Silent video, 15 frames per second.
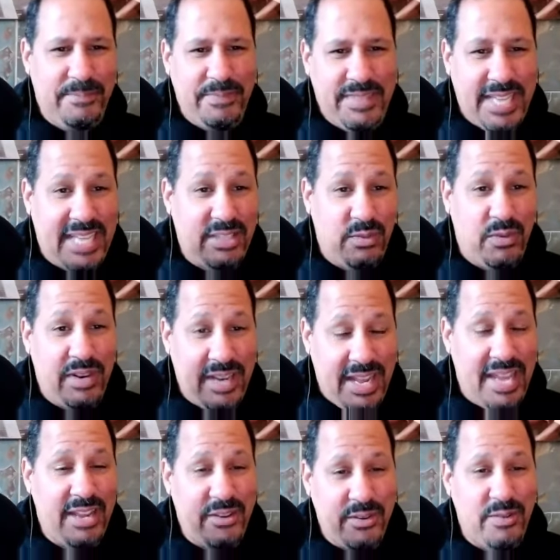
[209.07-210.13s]
That's when
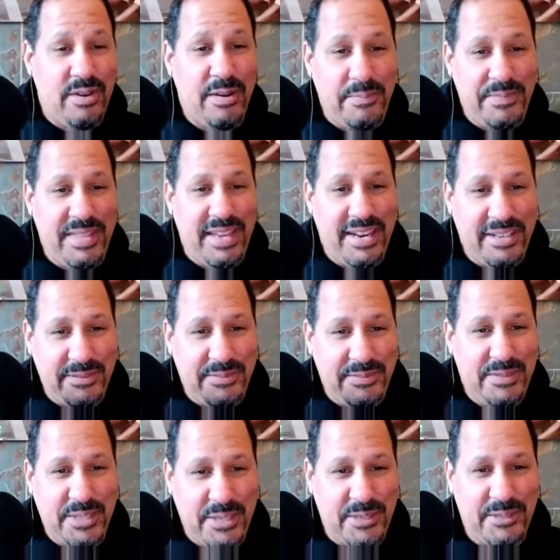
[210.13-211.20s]
I grew up there,
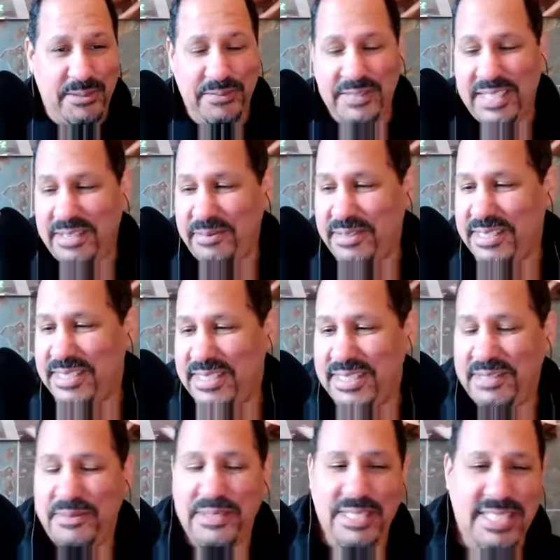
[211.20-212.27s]
so it
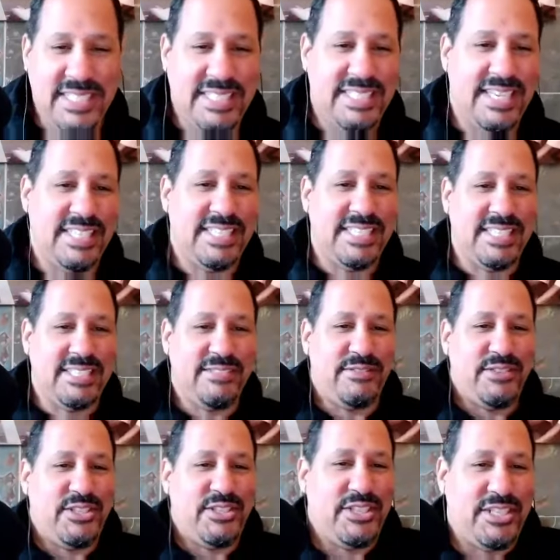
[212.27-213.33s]
was contentious
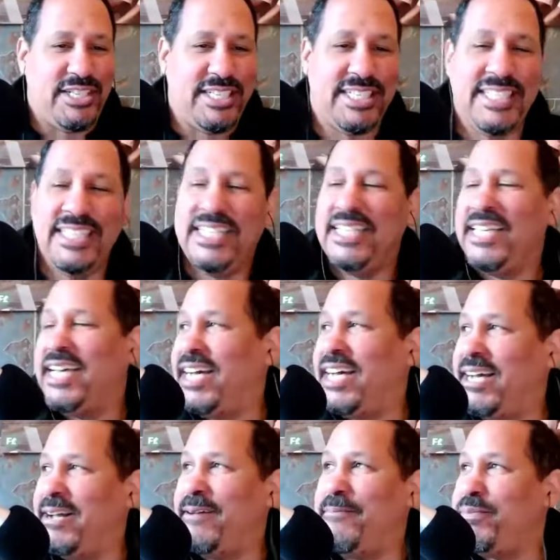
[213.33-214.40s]
for sure.
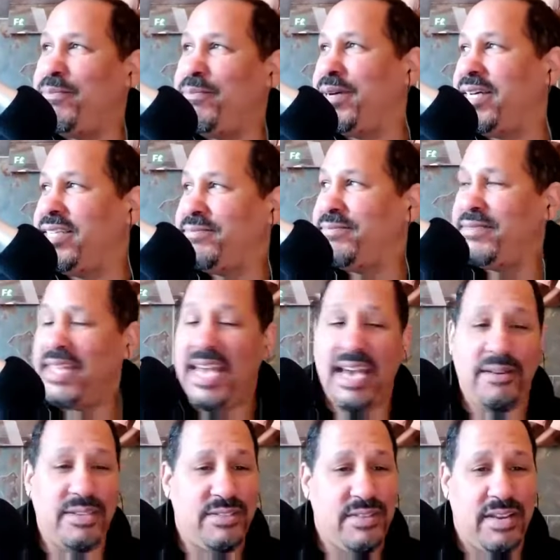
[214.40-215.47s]
But yeah, I
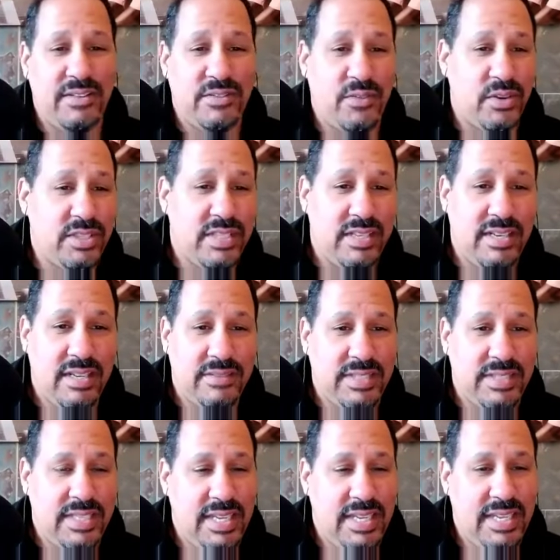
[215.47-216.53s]
was fortunate enough
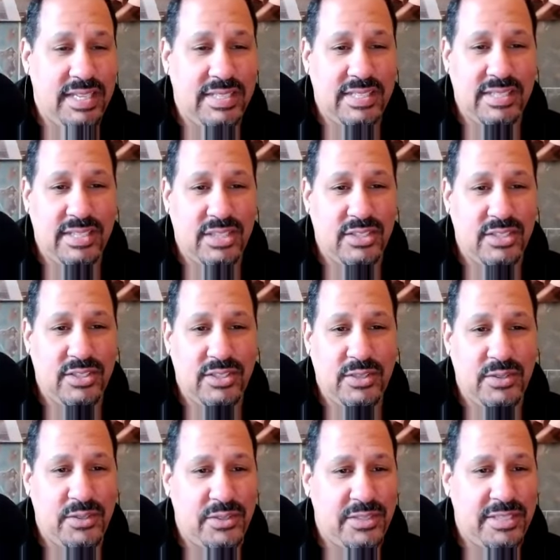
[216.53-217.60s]
to get into a good
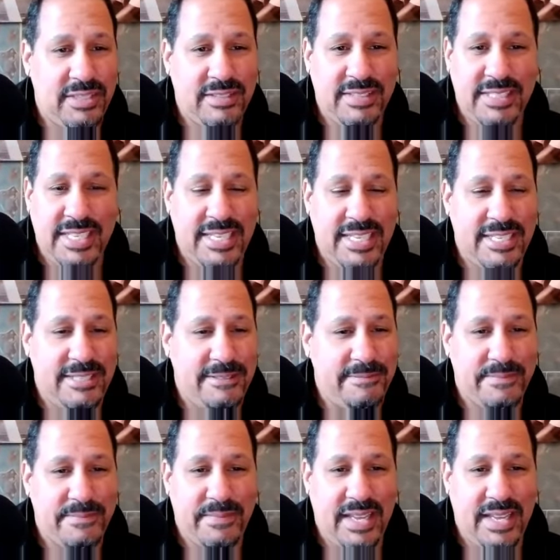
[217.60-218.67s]
school, and
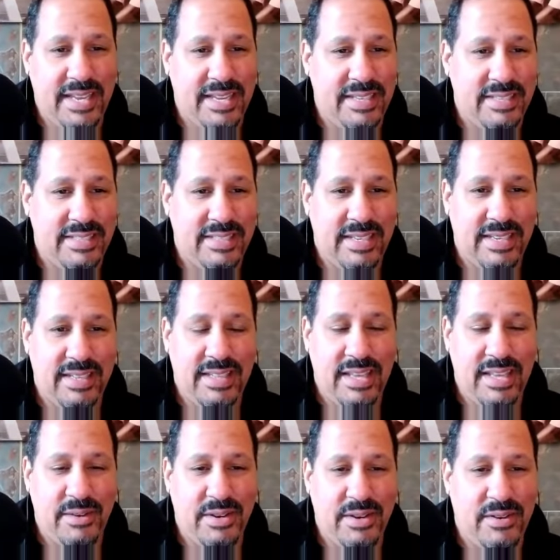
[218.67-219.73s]

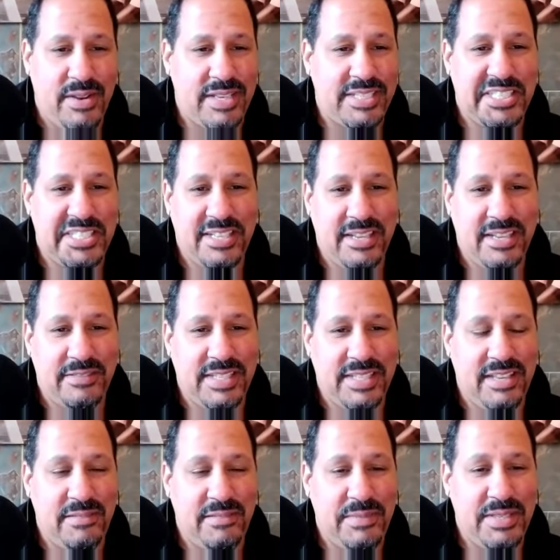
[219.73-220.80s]
they were gracious enough to
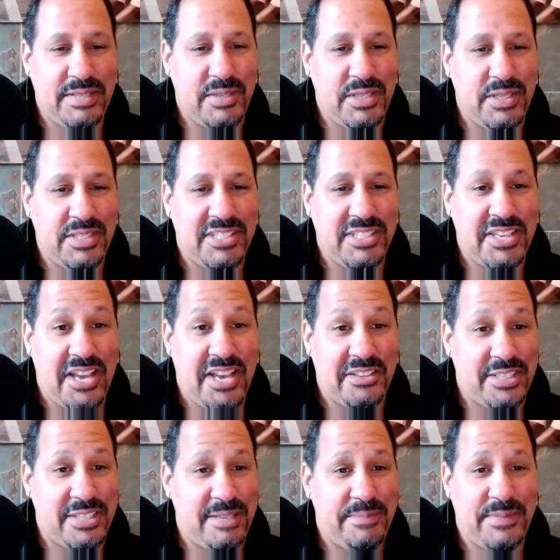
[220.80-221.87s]
give me some good
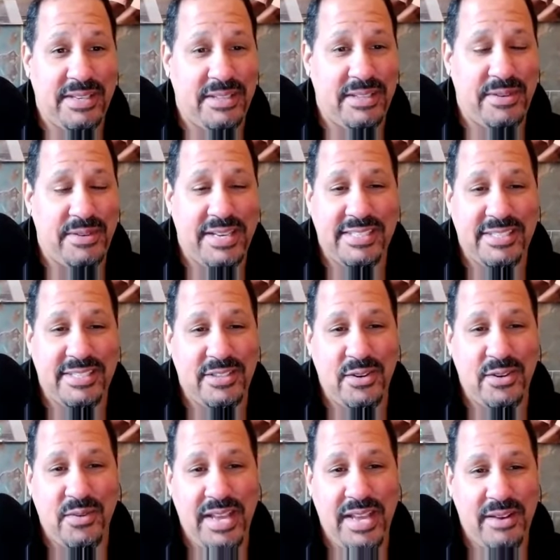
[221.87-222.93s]
scholarships. Otherwise, there's
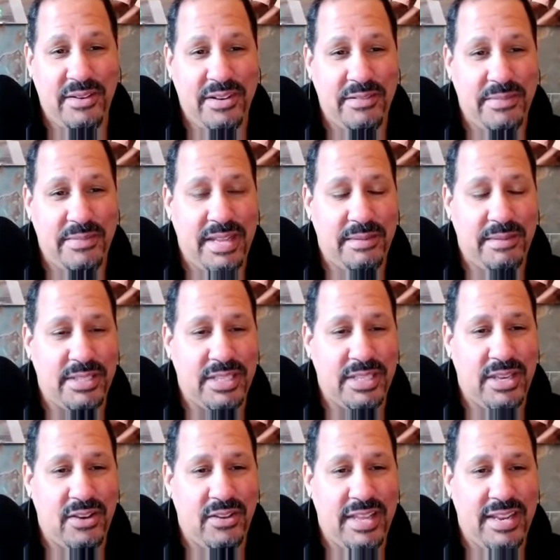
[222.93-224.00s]
no way I would have been able to
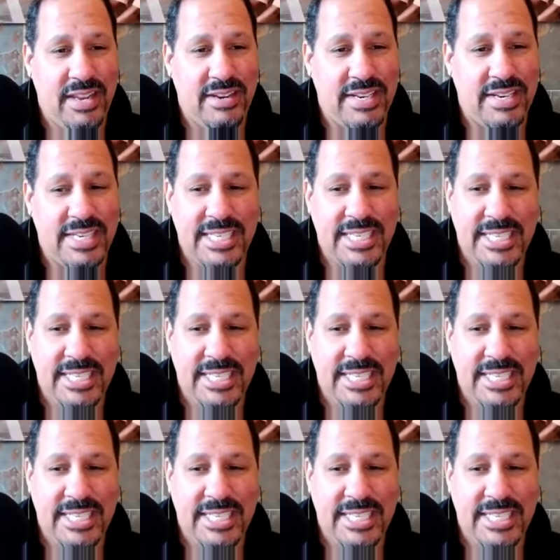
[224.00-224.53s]
go there. And